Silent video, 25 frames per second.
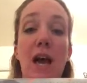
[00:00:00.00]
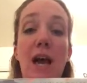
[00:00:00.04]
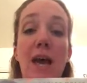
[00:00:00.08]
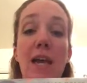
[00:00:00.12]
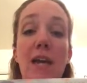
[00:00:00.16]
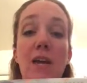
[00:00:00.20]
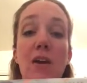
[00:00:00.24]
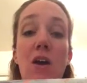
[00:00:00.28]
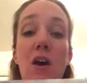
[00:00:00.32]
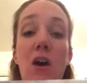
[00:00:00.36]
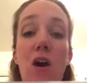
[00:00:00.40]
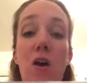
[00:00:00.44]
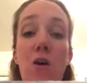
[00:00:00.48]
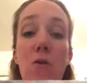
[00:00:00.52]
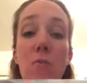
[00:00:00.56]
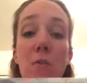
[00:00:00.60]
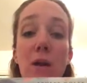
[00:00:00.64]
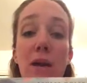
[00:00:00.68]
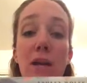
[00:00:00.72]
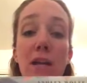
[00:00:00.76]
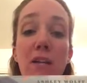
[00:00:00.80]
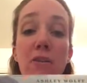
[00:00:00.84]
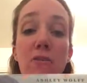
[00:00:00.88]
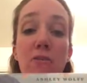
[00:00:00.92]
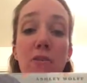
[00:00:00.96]
I Call
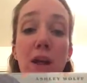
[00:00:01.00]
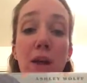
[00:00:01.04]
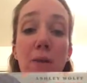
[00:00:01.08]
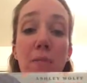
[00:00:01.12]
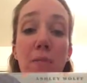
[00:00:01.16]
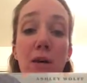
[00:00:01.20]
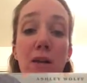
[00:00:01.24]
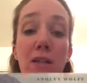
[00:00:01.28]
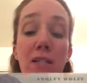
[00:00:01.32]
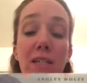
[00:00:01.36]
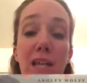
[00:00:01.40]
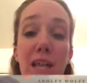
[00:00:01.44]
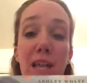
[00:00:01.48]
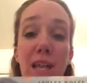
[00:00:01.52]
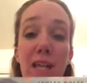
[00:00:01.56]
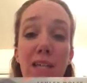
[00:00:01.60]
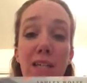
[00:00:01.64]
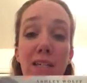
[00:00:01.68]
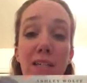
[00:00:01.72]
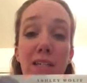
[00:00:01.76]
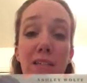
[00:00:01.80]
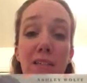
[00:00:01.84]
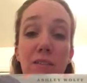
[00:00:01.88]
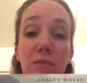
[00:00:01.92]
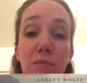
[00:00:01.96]
My Grandma
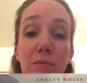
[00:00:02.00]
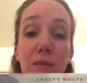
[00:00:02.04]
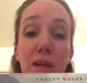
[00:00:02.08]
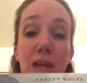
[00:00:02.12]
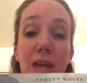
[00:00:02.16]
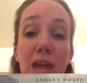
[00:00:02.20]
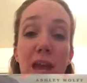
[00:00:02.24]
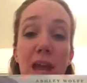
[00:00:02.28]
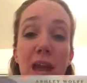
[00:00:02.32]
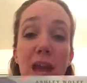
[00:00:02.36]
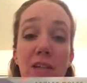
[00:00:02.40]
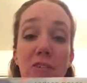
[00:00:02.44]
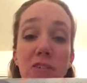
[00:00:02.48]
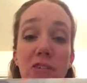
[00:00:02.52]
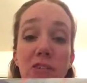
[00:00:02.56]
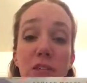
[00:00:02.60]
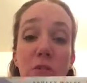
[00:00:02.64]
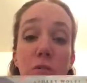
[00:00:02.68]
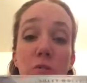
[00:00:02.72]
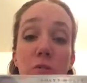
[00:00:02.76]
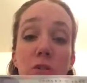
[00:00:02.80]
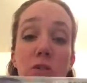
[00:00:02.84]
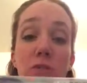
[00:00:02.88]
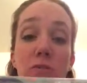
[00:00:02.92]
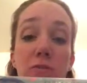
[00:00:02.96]
Nana by
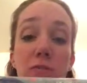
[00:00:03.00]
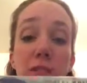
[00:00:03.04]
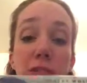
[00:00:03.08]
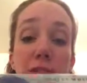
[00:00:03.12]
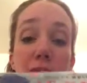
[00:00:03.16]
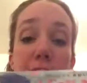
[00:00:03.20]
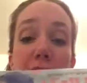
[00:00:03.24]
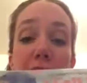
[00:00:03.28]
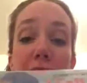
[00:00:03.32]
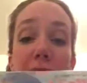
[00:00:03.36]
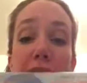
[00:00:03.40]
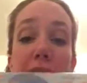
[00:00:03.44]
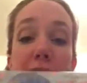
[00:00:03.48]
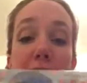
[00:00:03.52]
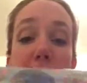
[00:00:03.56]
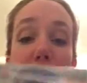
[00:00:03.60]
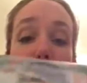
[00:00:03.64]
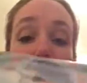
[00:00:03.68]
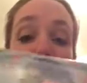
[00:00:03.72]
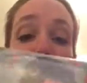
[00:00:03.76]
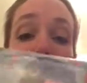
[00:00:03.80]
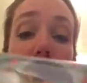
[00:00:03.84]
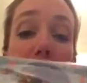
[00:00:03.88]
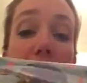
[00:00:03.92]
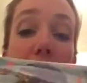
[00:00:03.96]
Ashley Wolf. At the
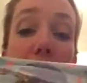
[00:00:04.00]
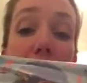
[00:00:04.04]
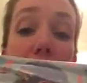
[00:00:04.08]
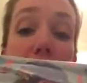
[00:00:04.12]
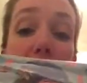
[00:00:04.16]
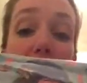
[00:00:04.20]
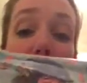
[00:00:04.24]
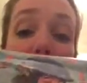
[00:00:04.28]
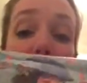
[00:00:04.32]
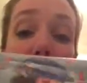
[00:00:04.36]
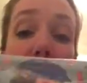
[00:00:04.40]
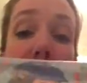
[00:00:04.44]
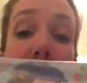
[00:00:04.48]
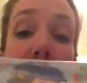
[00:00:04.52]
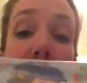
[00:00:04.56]
bottom, it